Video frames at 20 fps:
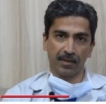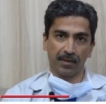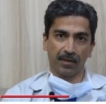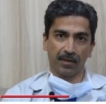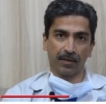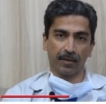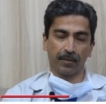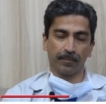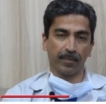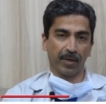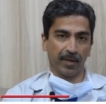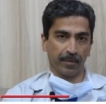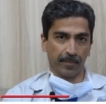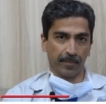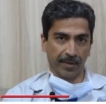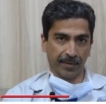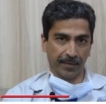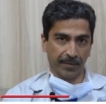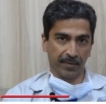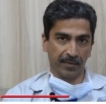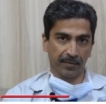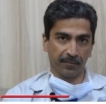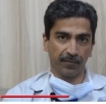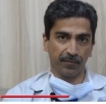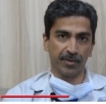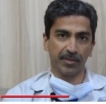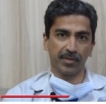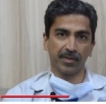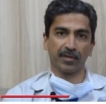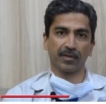uh, per month,
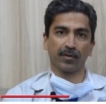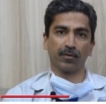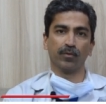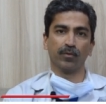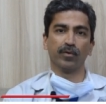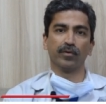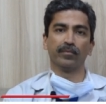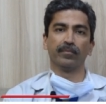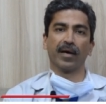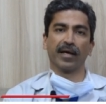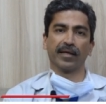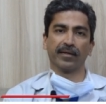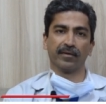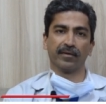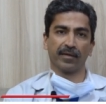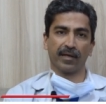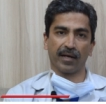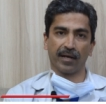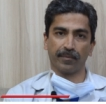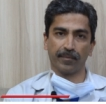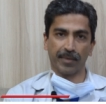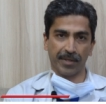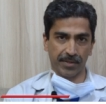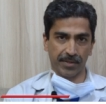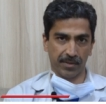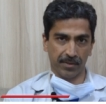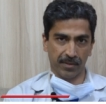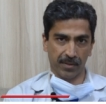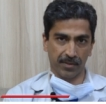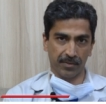which include minor and
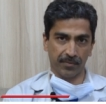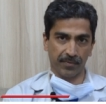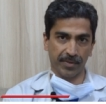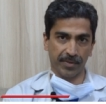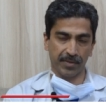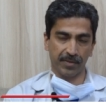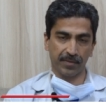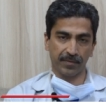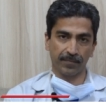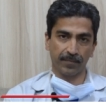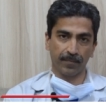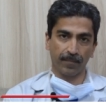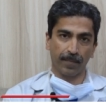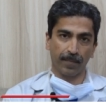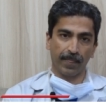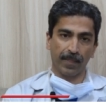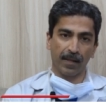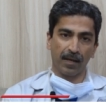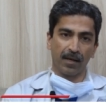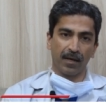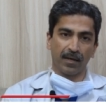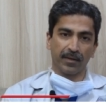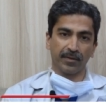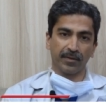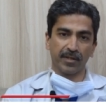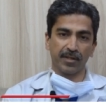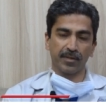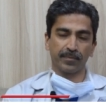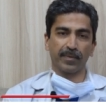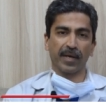major surgeries.
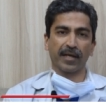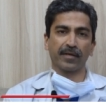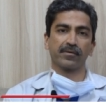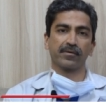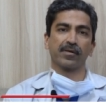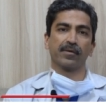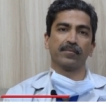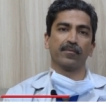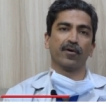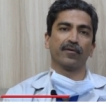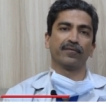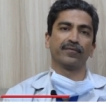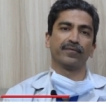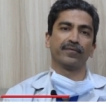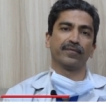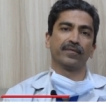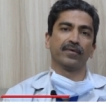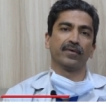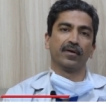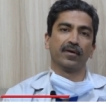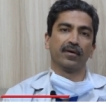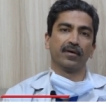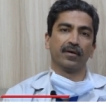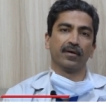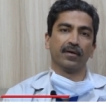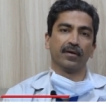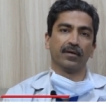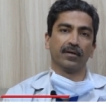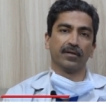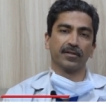The spectrum of
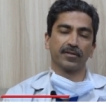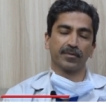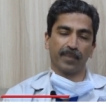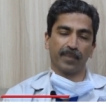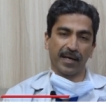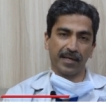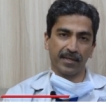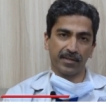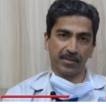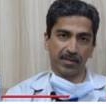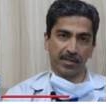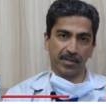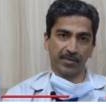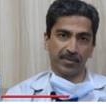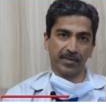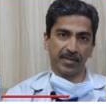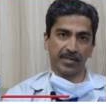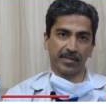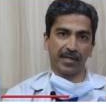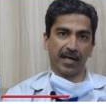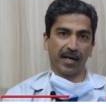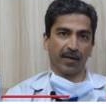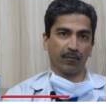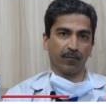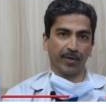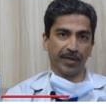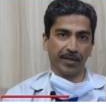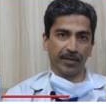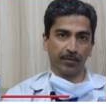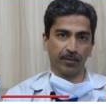uh, spine surgeries that
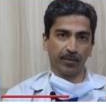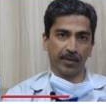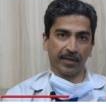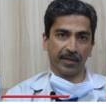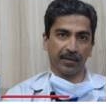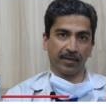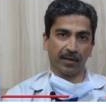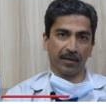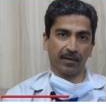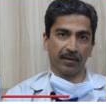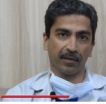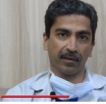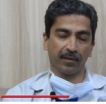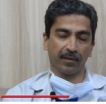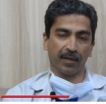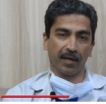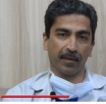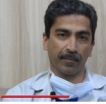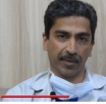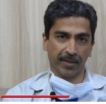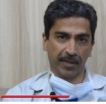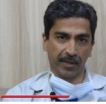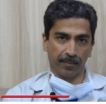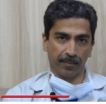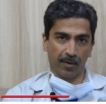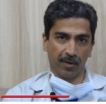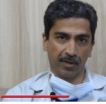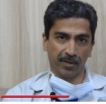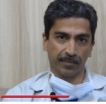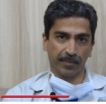we do in uh, Amandeep
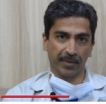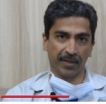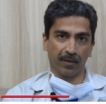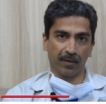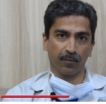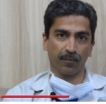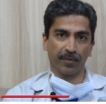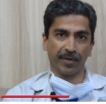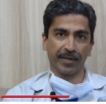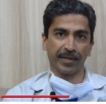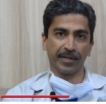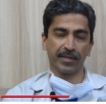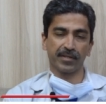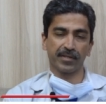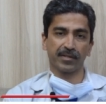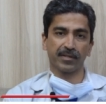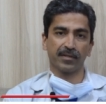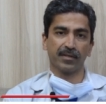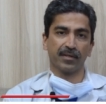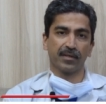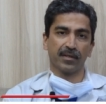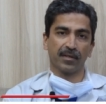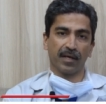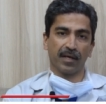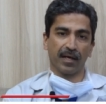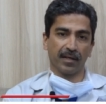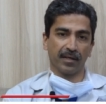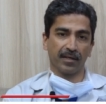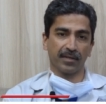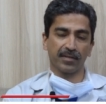Hospital varies
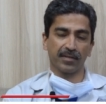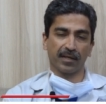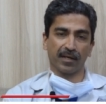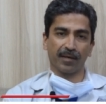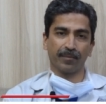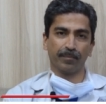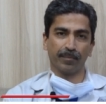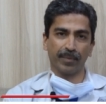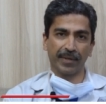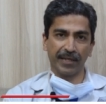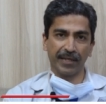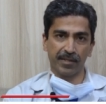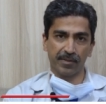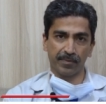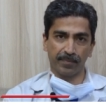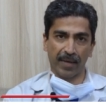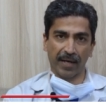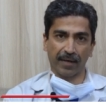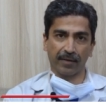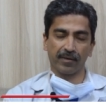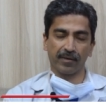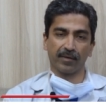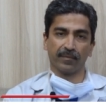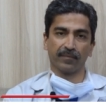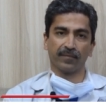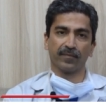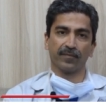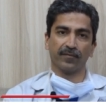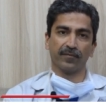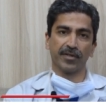is a complete
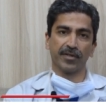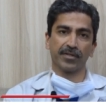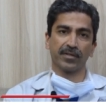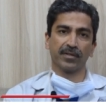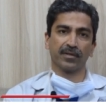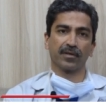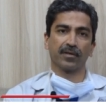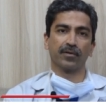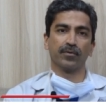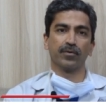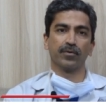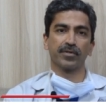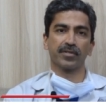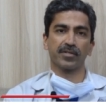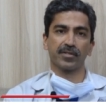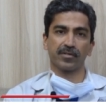spectrum which includes